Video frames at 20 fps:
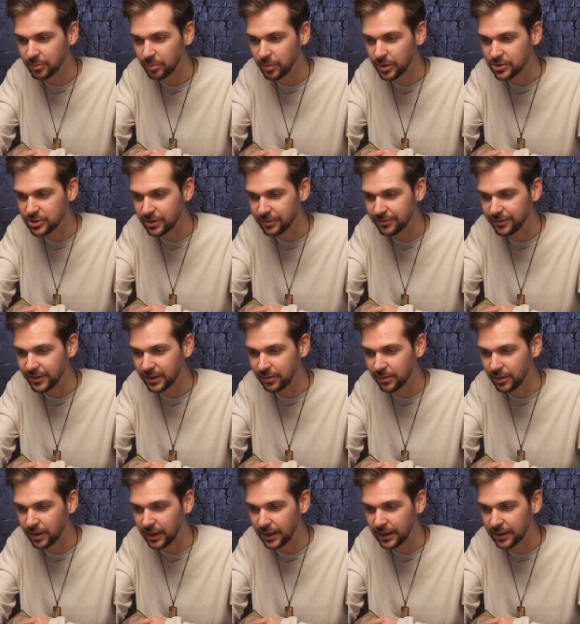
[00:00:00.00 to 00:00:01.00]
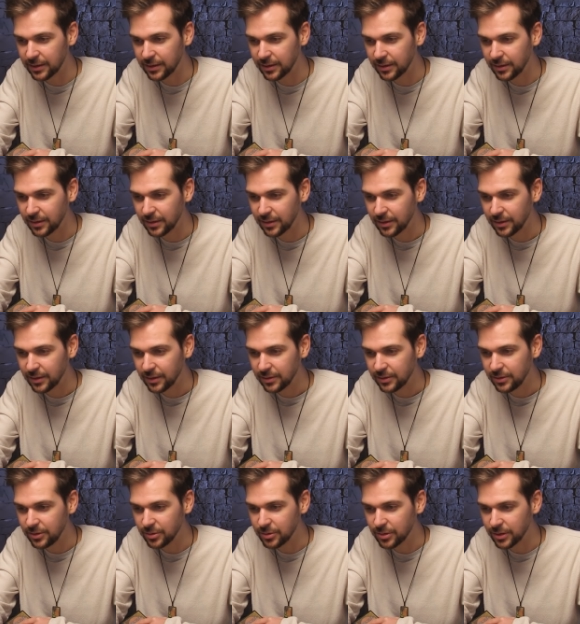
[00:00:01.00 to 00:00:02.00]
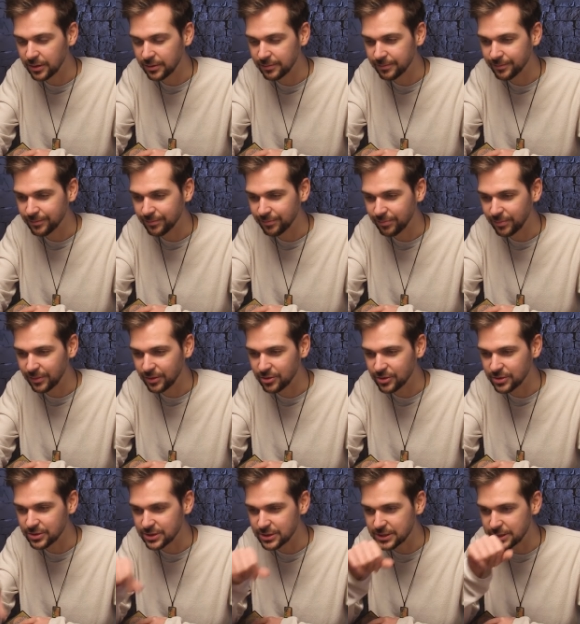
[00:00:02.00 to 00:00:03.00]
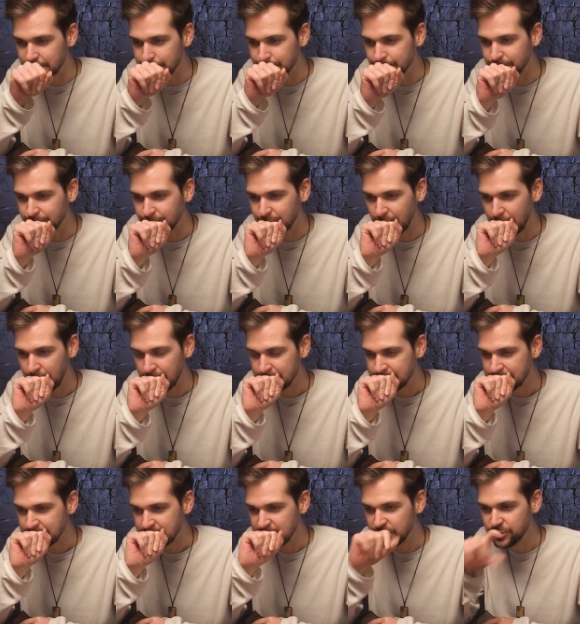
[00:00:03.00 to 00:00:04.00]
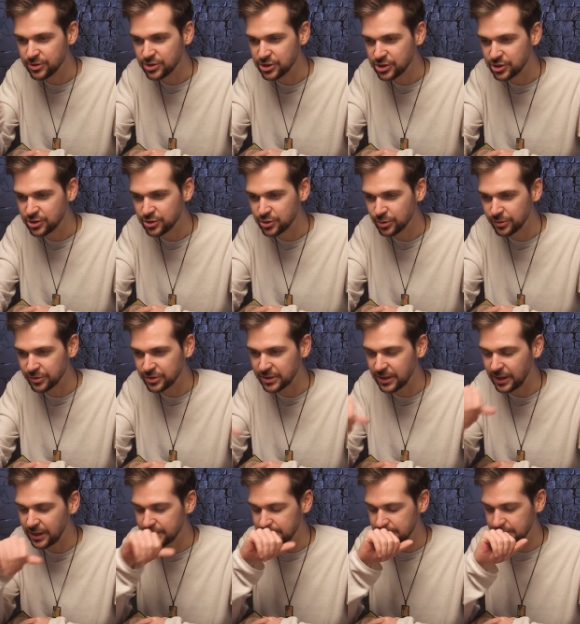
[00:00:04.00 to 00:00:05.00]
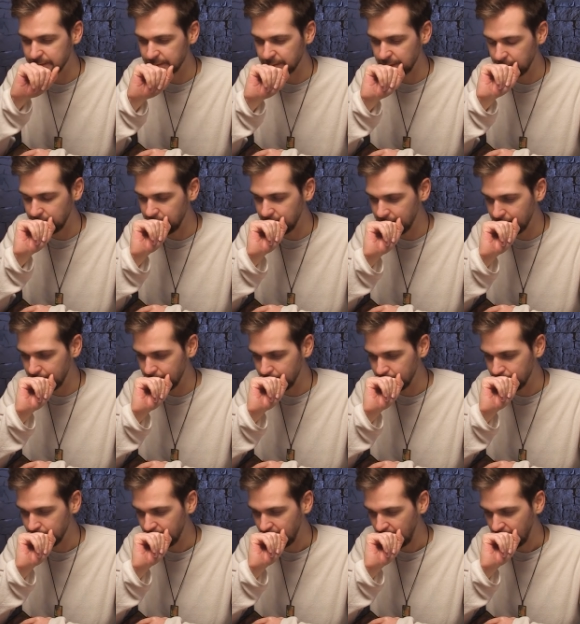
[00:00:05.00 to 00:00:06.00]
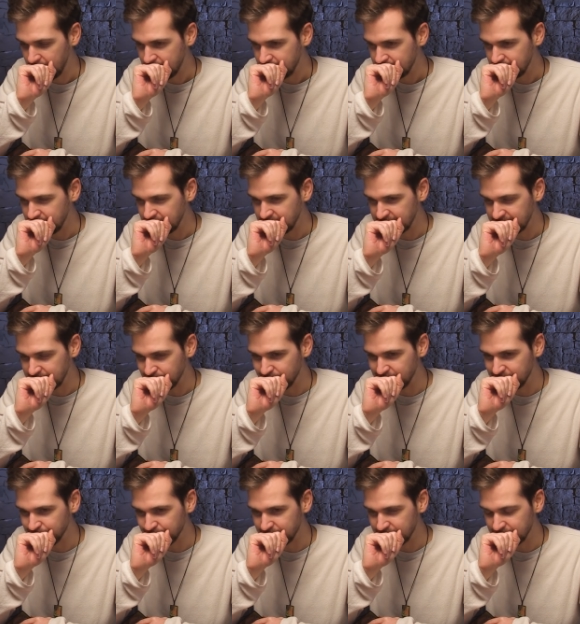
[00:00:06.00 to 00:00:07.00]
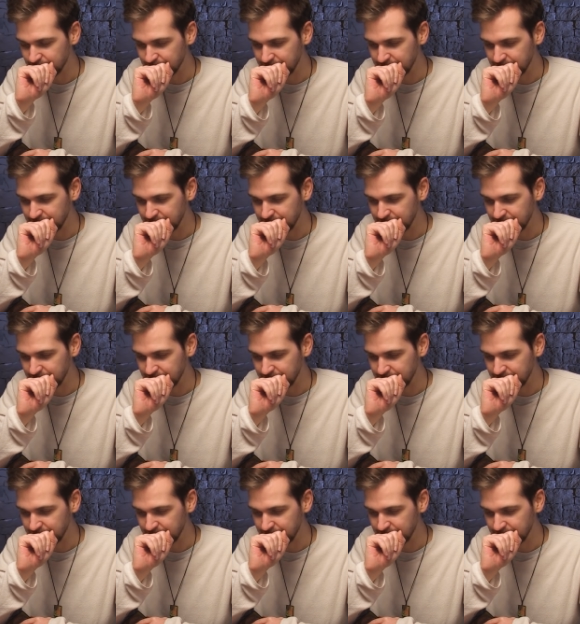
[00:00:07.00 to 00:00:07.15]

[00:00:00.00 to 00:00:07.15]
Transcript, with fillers: yeah. which I feel like you can just you can sort of start, yeah, start pinging you. You can get rid of it